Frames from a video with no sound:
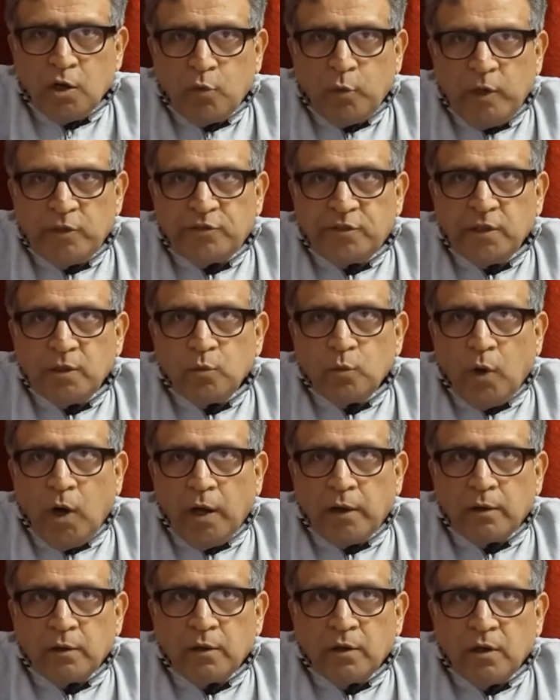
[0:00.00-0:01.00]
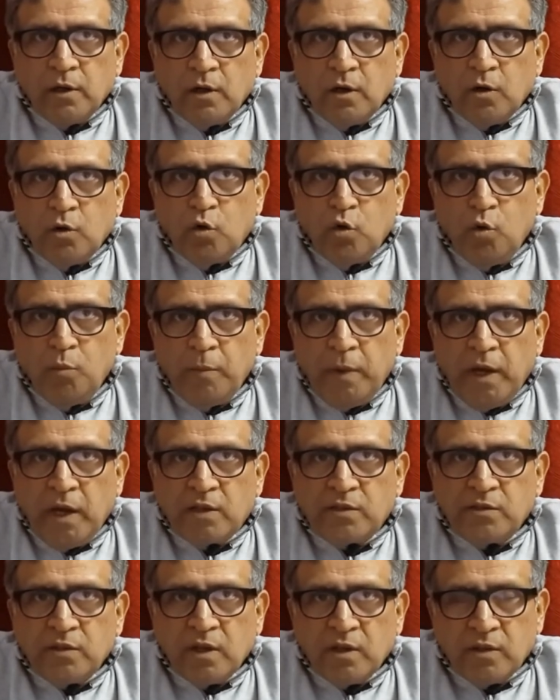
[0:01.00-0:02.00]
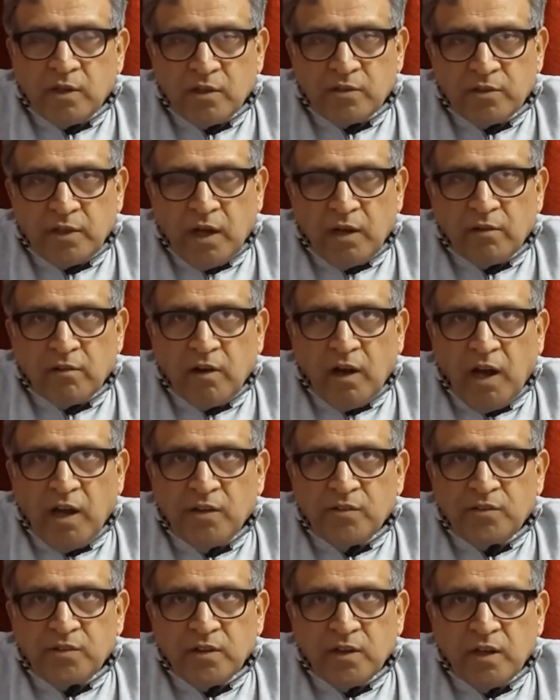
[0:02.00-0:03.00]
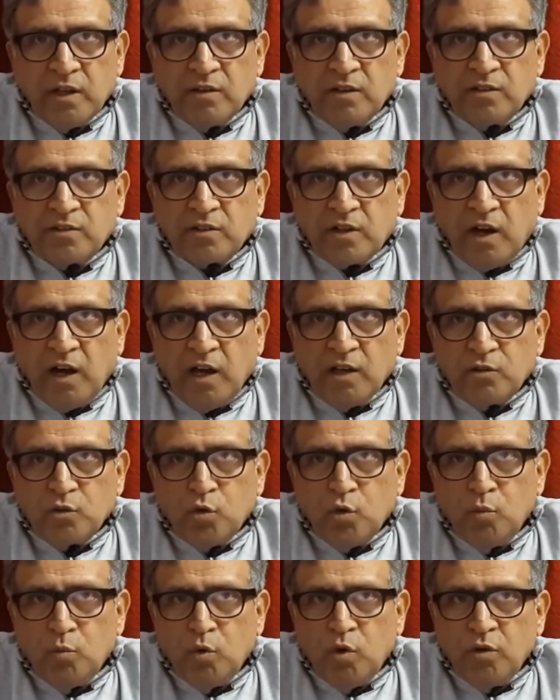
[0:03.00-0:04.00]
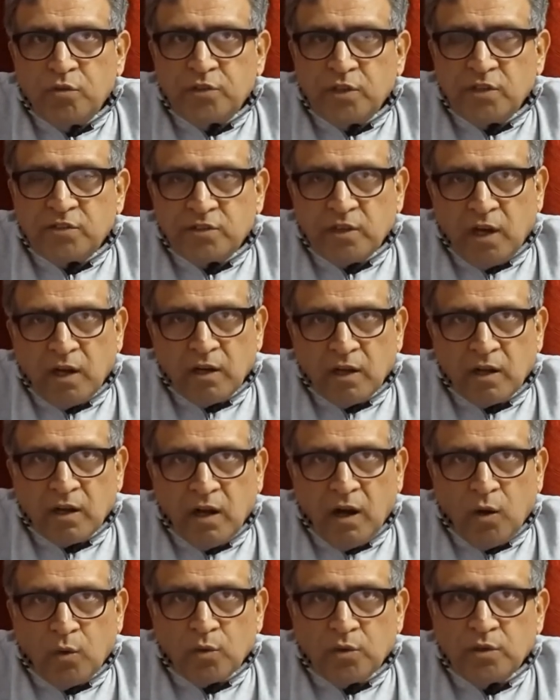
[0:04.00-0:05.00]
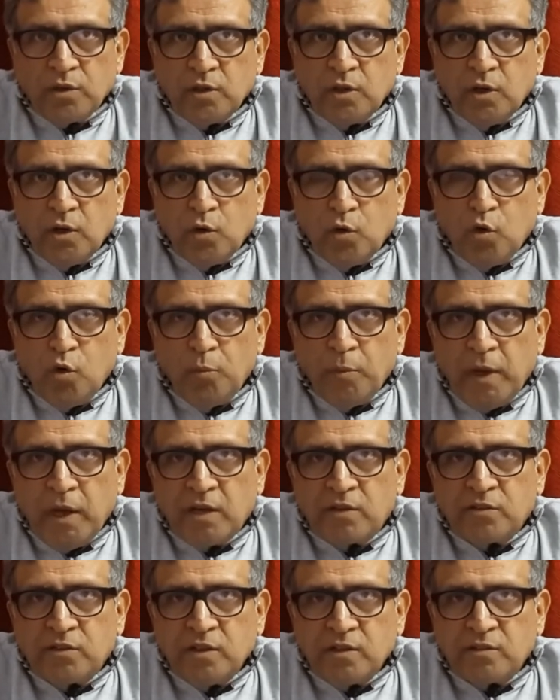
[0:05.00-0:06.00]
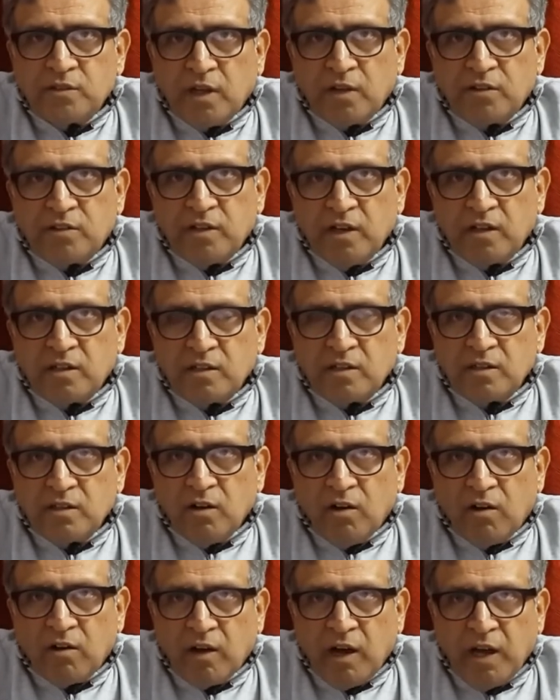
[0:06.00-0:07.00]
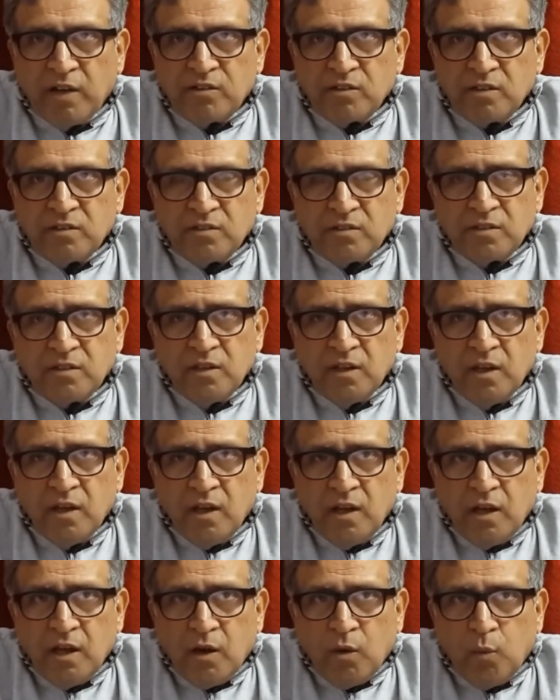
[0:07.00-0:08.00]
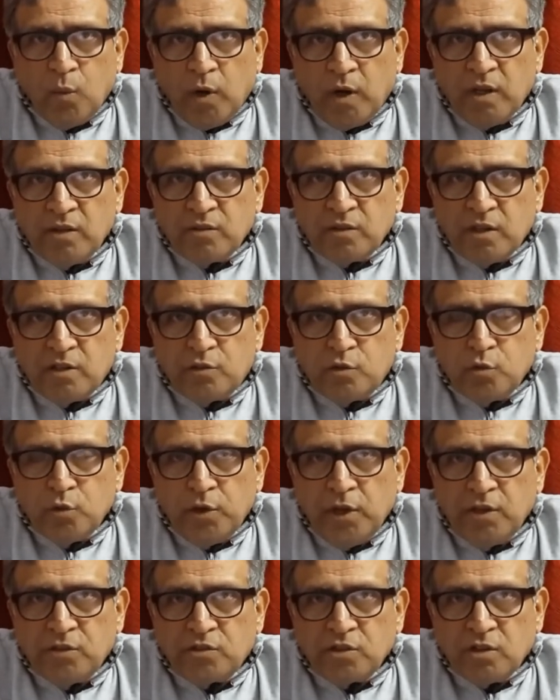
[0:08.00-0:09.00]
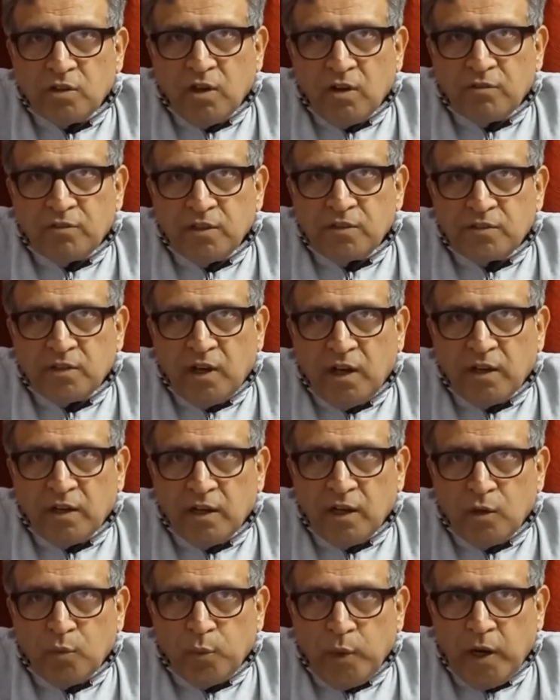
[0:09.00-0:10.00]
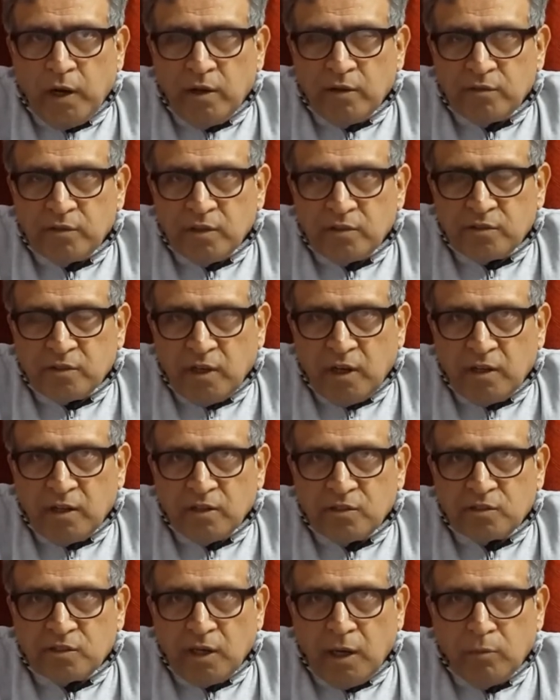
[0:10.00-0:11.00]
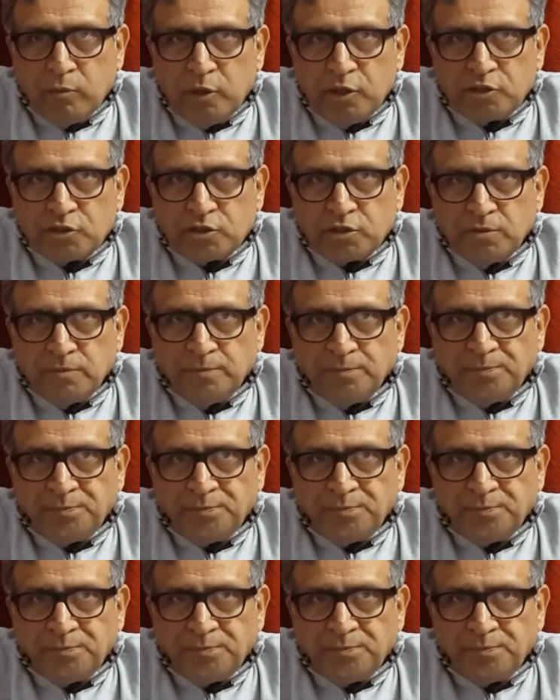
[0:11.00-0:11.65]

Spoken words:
Question 1. Who makes the sun rise in the skies? Who moves the sun around? Who makes the sunset in the horizons? What is the true nature of the sun, and where is the sun established?